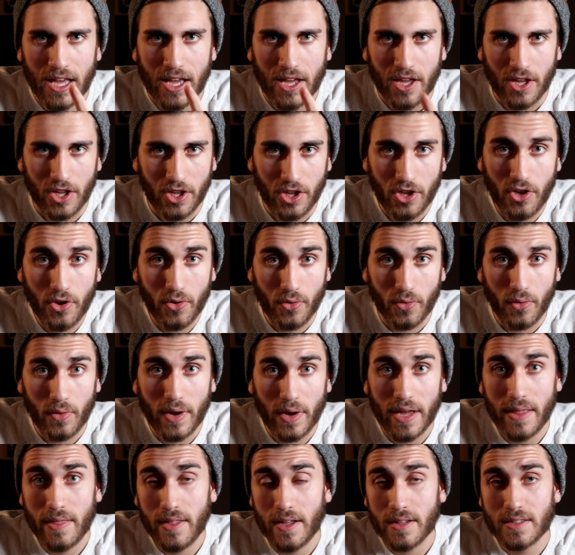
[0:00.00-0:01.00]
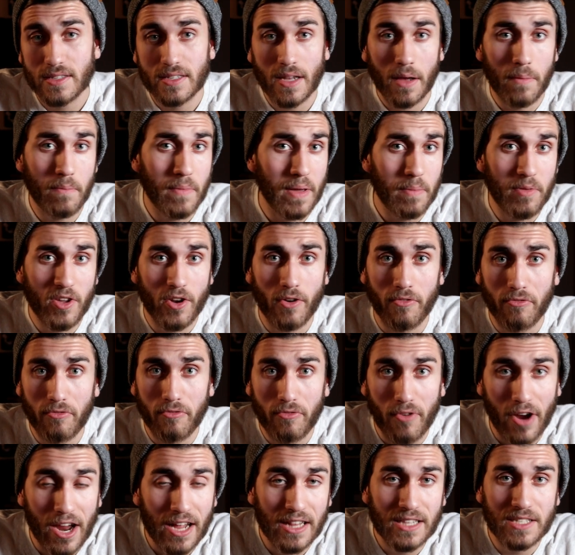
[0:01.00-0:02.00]
you and that some maybe your
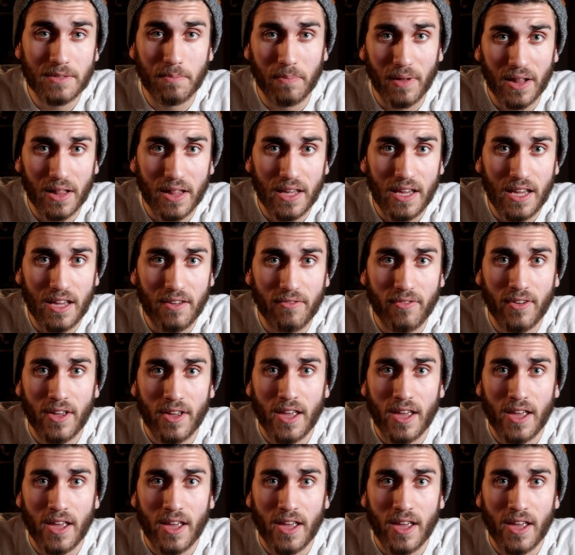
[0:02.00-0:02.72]
friends believe,